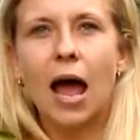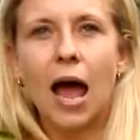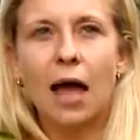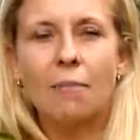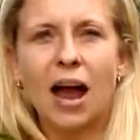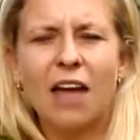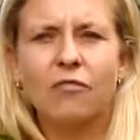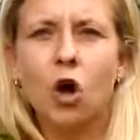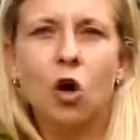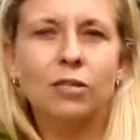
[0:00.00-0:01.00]
I
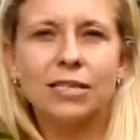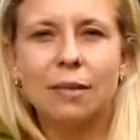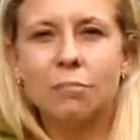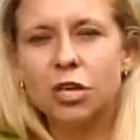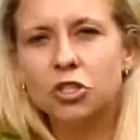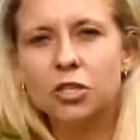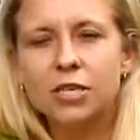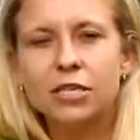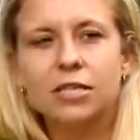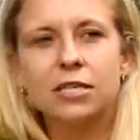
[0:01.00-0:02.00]
have goals and
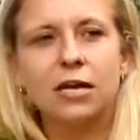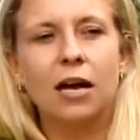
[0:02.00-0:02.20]
ambitions.